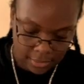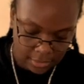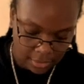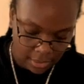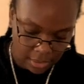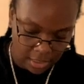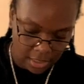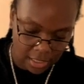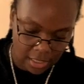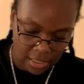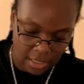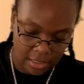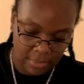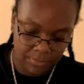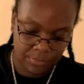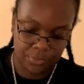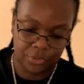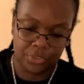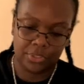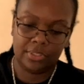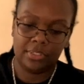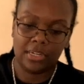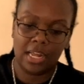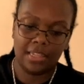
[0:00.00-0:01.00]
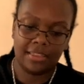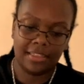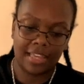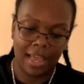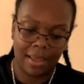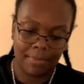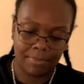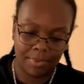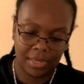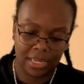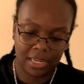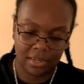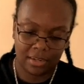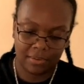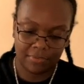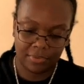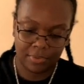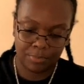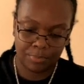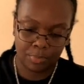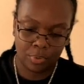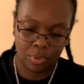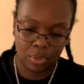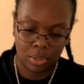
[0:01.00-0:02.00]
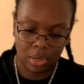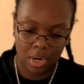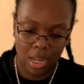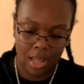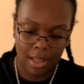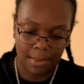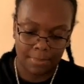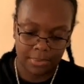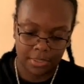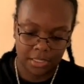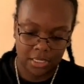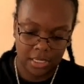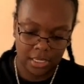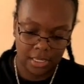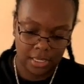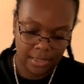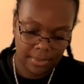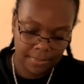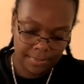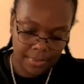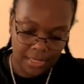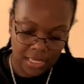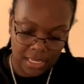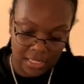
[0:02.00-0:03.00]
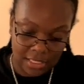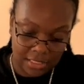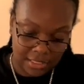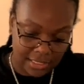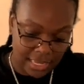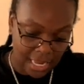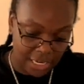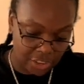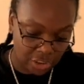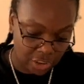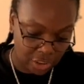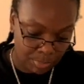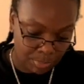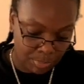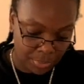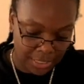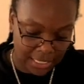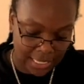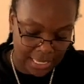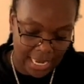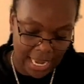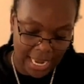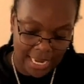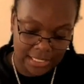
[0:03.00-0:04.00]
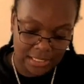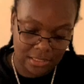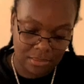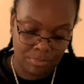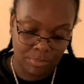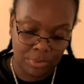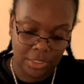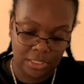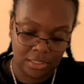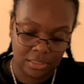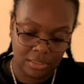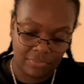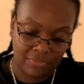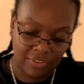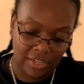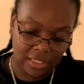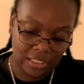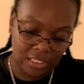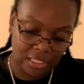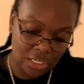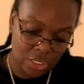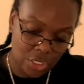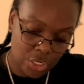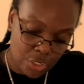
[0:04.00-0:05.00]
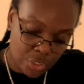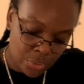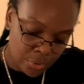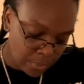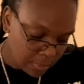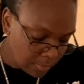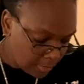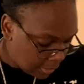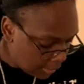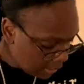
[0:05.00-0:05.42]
uh, which is not that big of a problem. This is actually pretty nice and fairly new.